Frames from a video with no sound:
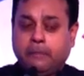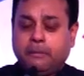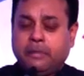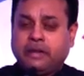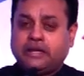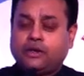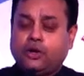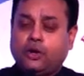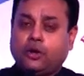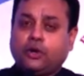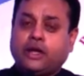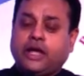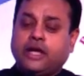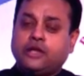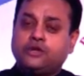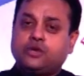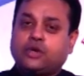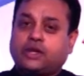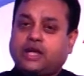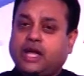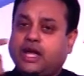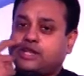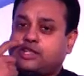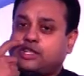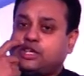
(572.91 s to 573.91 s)
But look,
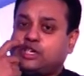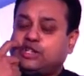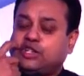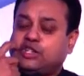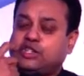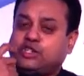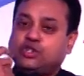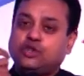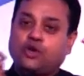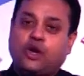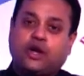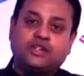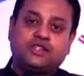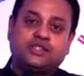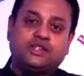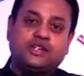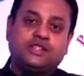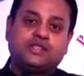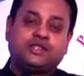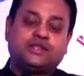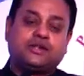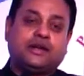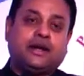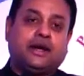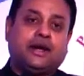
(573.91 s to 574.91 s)
education is not
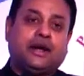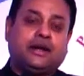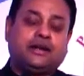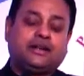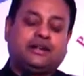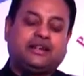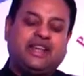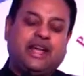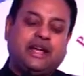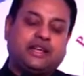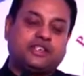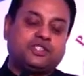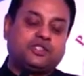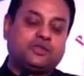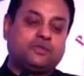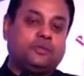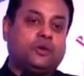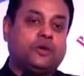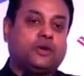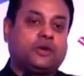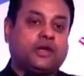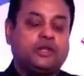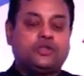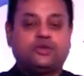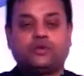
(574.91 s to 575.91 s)
just a
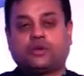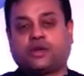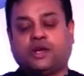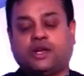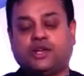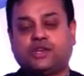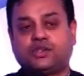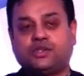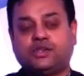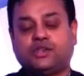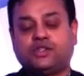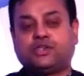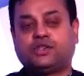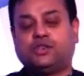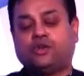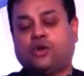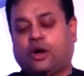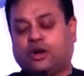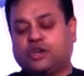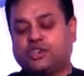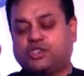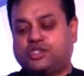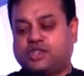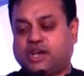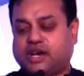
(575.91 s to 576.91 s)
textbook. Education is
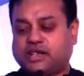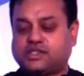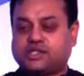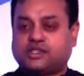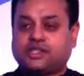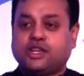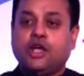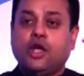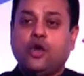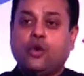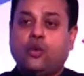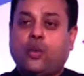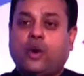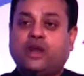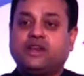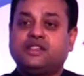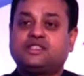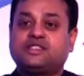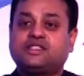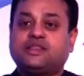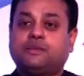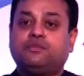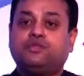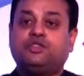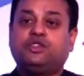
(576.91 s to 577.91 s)
not just
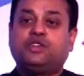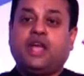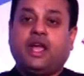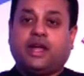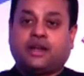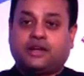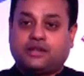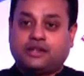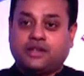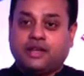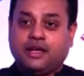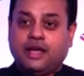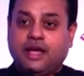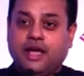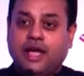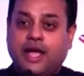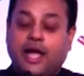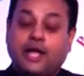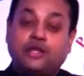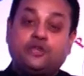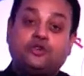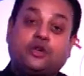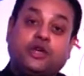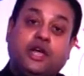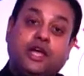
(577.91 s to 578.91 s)
one subject.
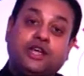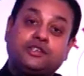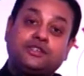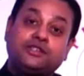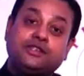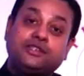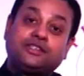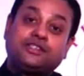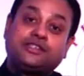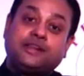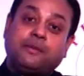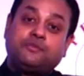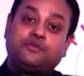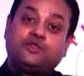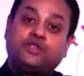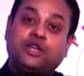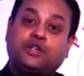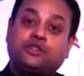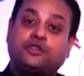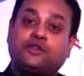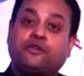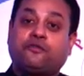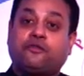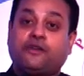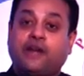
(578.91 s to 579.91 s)
Education is
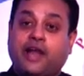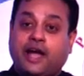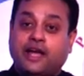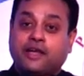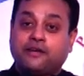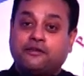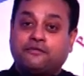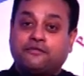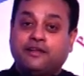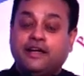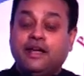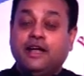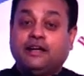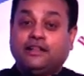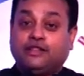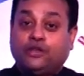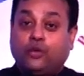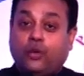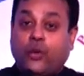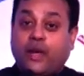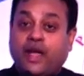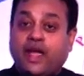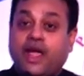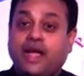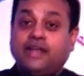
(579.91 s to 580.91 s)
subject of life.
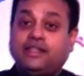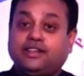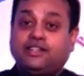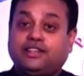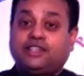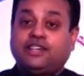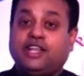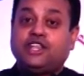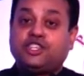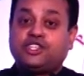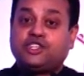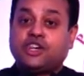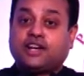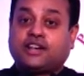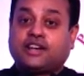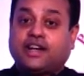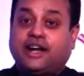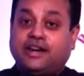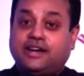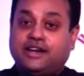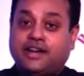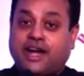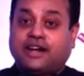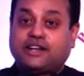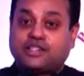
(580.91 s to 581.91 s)
The way the teacher
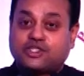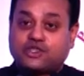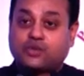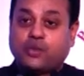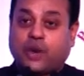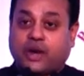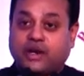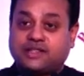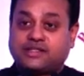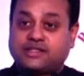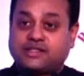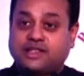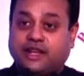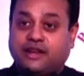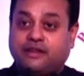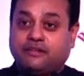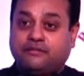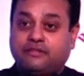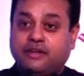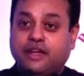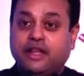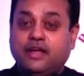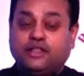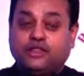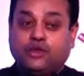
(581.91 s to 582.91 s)
conducts
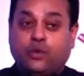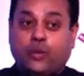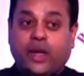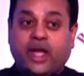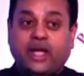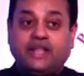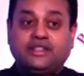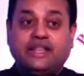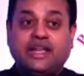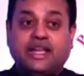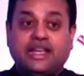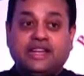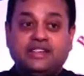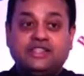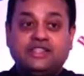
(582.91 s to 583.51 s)
oneself, the way the